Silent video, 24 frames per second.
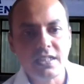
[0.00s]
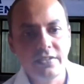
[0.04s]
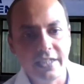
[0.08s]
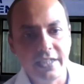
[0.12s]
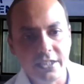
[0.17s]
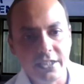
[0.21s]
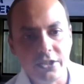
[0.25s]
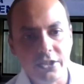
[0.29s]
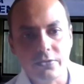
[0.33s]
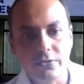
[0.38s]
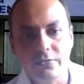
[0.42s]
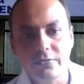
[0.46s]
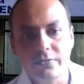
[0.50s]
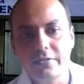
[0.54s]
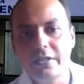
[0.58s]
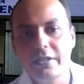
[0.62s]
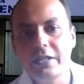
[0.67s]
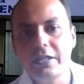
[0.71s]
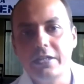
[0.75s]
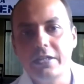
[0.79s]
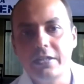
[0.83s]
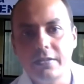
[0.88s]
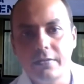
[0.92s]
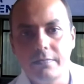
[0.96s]
Thank you.
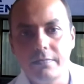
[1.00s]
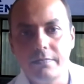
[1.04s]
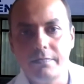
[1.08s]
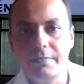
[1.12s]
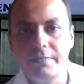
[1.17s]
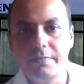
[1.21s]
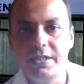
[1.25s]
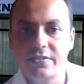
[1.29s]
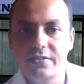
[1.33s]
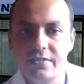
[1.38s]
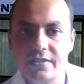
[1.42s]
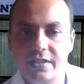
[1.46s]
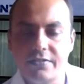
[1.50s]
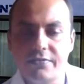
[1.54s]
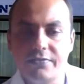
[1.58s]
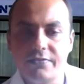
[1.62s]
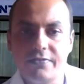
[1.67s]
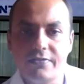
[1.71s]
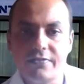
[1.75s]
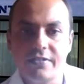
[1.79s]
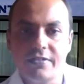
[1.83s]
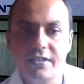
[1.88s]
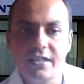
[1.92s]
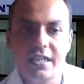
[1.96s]
Be
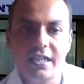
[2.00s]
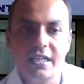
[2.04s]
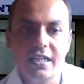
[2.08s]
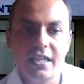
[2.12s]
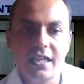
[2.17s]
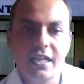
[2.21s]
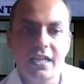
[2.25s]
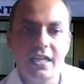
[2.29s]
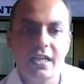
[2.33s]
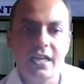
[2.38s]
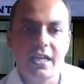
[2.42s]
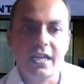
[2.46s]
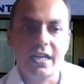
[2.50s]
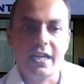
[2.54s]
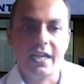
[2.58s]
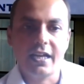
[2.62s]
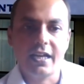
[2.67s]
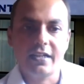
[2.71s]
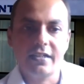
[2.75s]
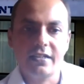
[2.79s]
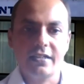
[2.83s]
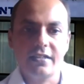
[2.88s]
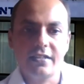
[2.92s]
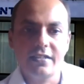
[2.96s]
safe,
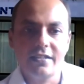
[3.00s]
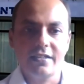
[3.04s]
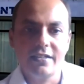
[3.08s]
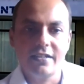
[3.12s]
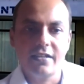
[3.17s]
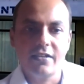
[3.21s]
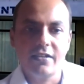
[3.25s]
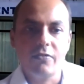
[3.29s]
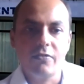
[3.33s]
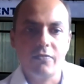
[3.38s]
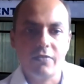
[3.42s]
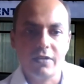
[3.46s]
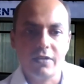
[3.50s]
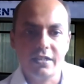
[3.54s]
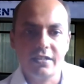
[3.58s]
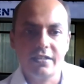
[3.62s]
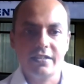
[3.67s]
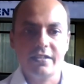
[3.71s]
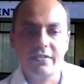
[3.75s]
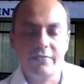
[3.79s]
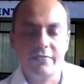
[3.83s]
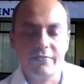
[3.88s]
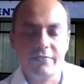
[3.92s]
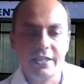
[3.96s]
and
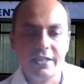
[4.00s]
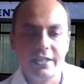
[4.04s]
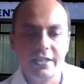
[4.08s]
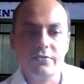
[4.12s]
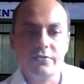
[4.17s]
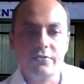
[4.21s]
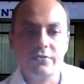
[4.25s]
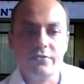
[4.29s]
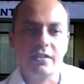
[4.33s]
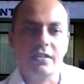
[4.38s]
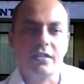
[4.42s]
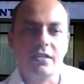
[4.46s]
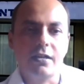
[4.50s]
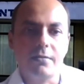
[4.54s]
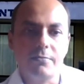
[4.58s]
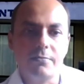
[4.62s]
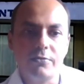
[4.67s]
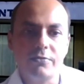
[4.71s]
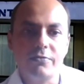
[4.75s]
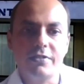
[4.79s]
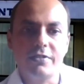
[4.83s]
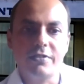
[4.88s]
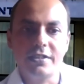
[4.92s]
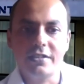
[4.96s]
very soon we
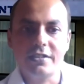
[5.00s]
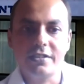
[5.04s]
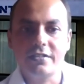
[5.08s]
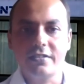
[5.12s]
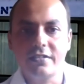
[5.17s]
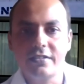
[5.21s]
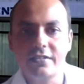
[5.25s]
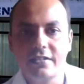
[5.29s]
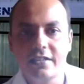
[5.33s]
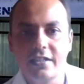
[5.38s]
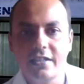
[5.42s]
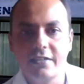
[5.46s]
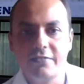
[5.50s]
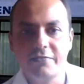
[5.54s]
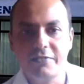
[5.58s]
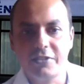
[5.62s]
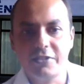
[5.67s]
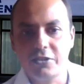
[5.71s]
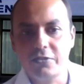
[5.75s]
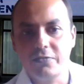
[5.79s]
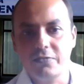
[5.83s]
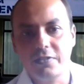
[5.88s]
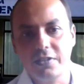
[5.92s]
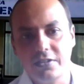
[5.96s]
will come
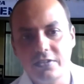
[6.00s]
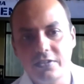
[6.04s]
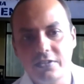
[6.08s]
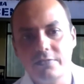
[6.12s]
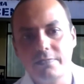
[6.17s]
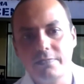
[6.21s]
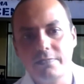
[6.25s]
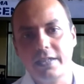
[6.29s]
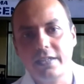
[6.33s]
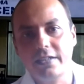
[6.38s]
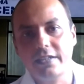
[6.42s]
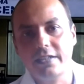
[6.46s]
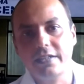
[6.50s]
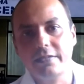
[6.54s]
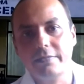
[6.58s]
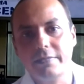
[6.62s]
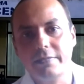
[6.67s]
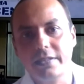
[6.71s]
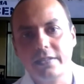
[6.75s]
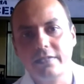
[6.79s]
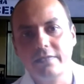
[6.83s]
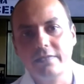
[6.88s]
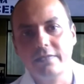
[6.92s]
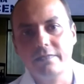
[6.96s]
over it and win over
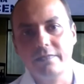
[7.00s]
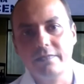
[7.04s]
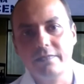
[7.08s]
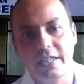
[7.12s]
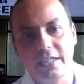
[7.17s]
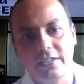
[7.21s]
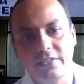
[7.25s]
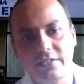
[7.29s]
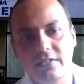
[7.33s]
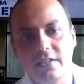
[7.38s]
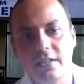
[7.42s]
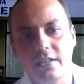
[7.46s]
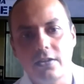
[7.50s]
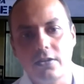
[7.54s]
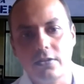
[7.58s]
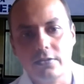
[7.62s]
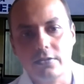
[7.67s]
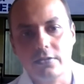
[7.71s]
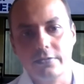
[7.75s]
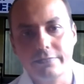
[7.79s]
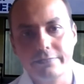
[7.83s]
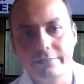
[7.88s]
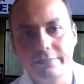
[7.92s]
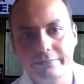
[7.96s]
this pandemic.
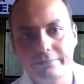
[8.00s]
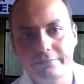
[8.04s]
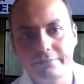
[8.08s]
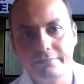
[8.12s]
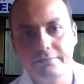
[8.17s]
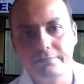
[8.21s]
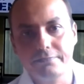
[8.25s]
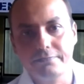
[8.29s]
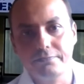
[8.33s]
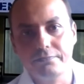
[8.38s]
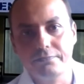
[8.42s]
Thanks a lot.